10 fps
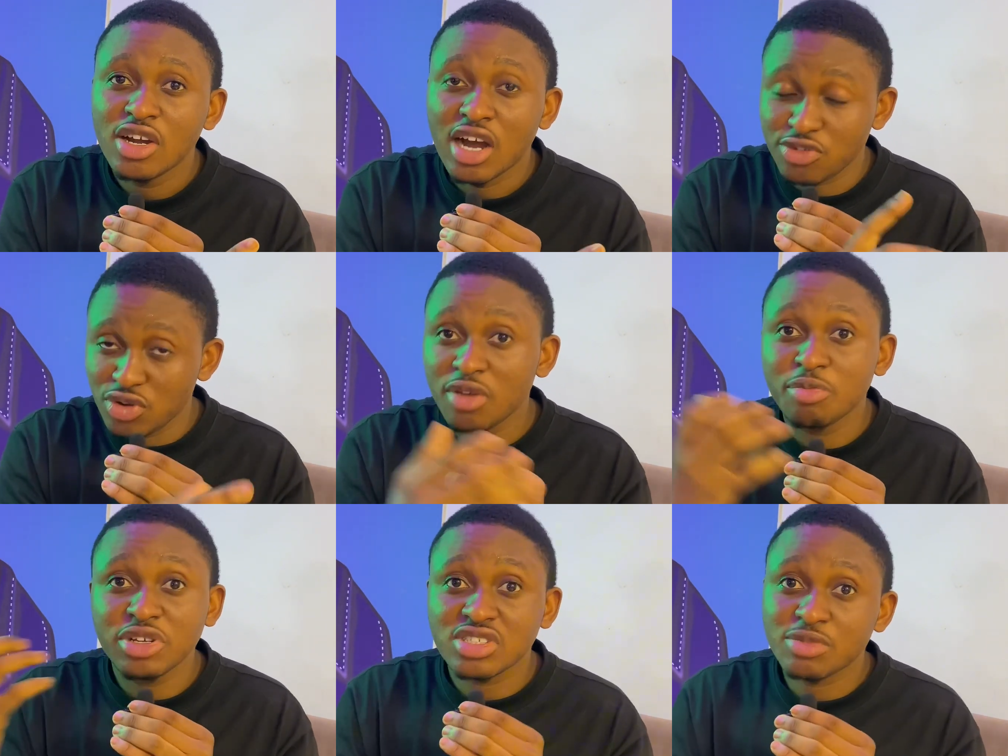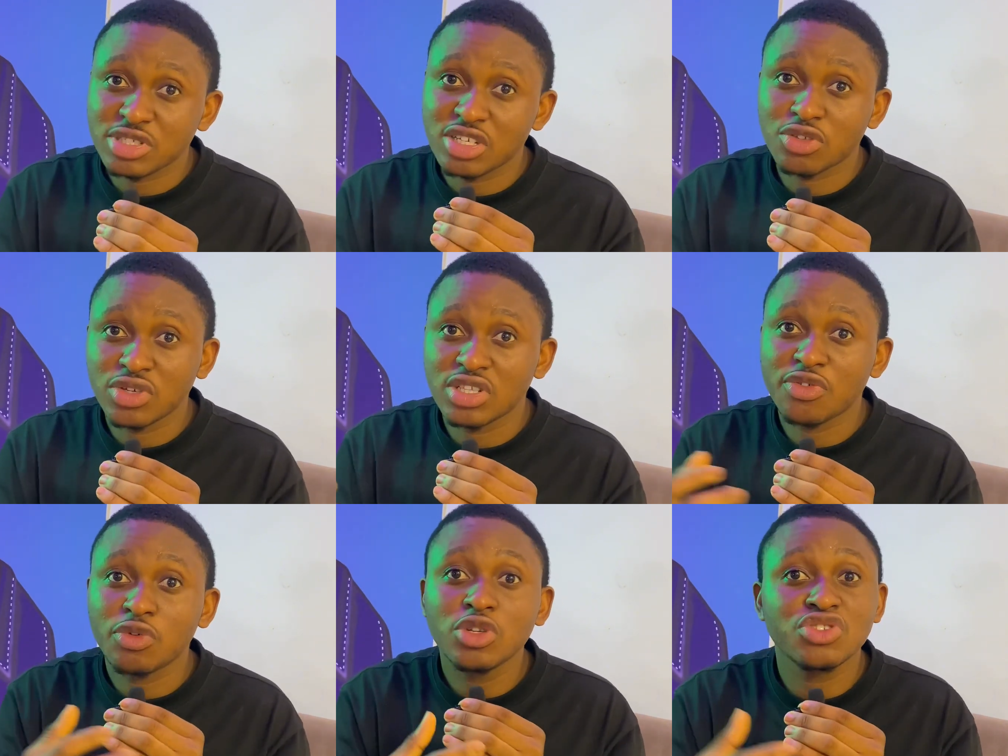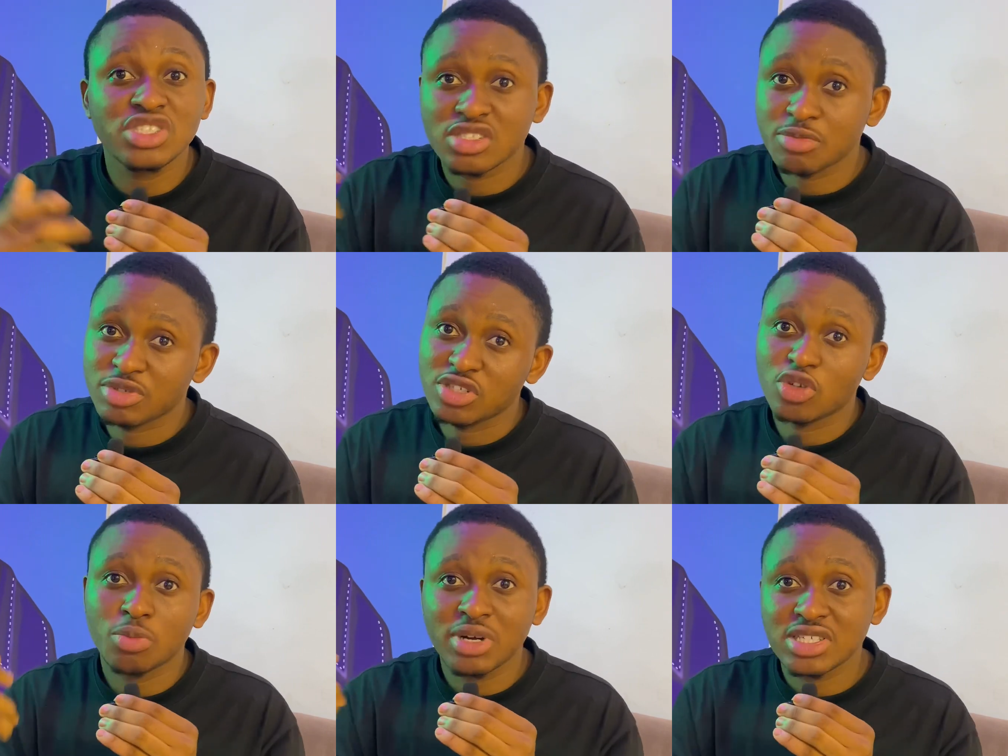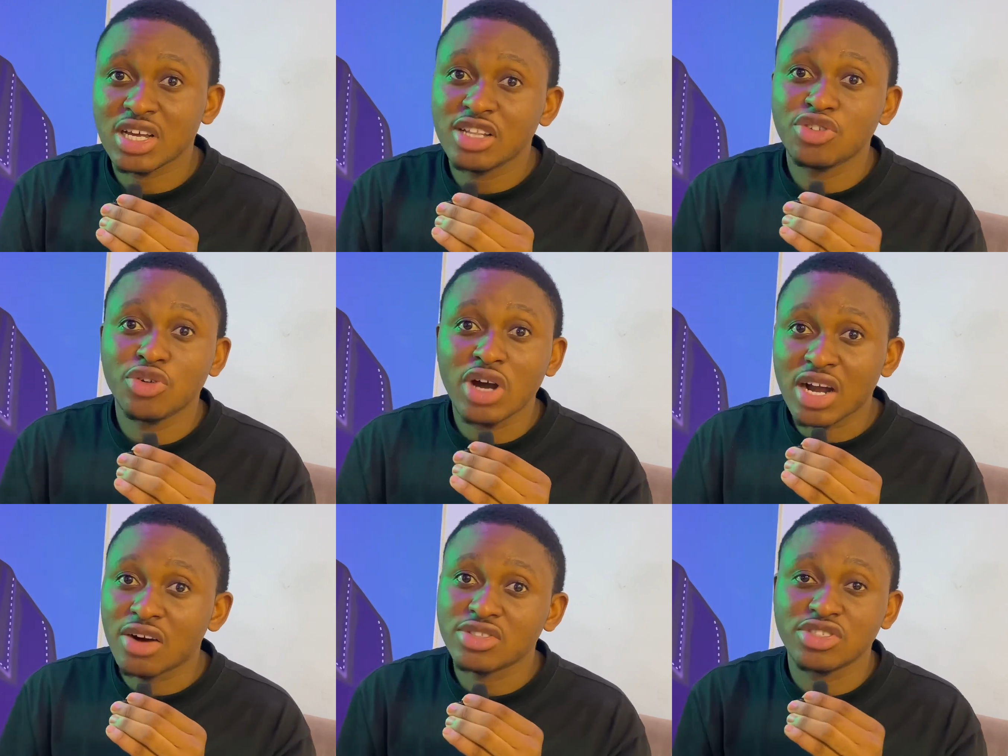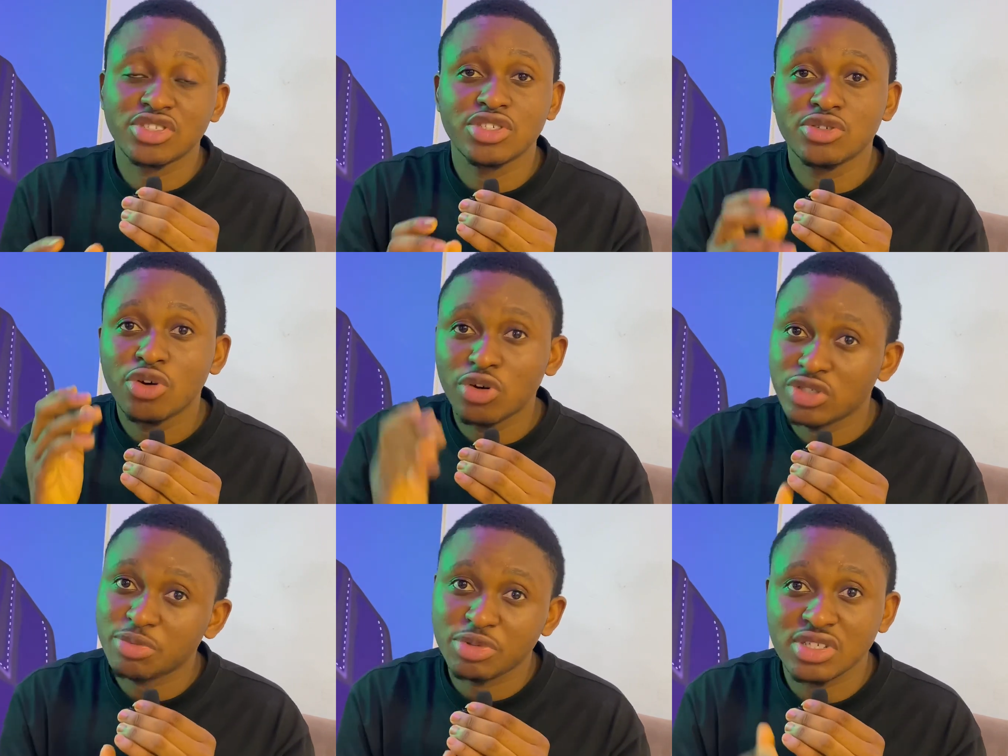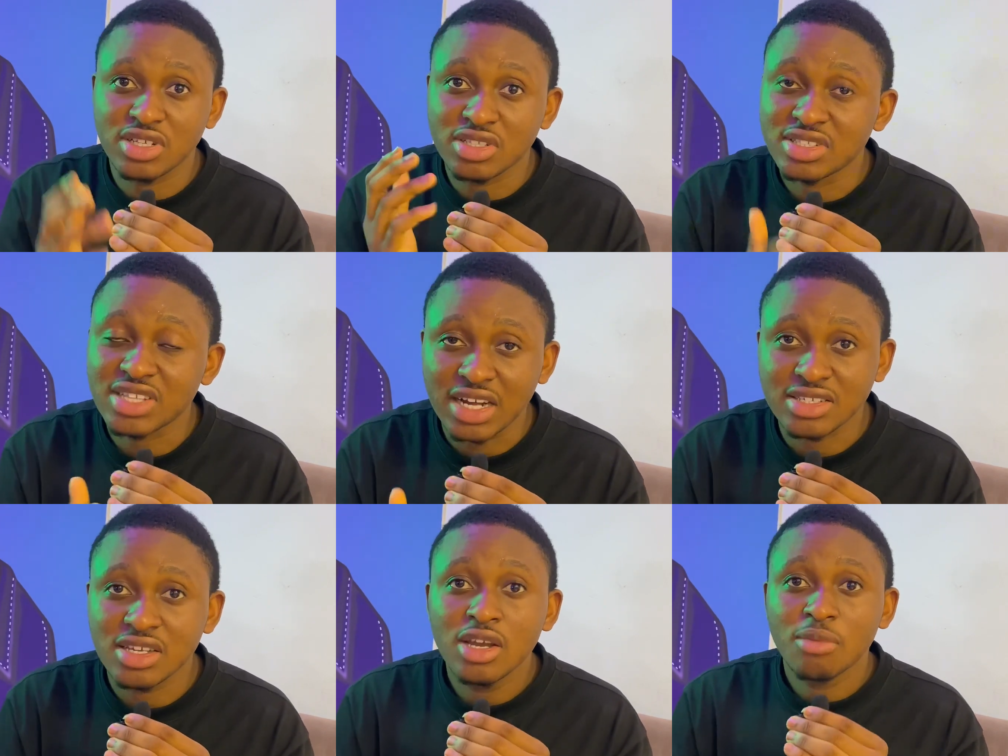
and you made 3% already. If you want to raise it 3%, automatically your account is still 100% intact.